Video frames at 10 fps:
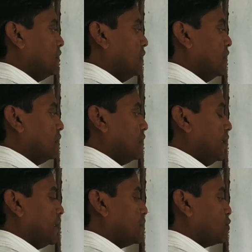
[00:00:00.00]
3
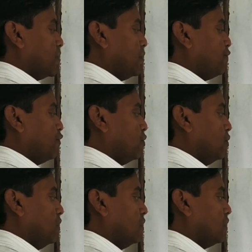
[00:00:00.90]
8 are
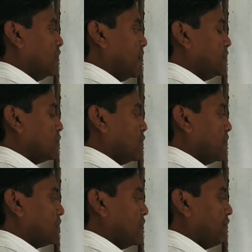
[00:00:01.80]
24, 3 9 are
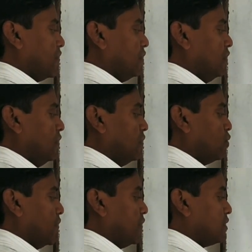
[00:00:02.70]
27,
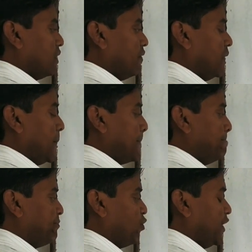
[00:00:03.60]
27,
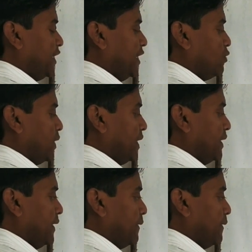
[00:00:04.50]
28, 29.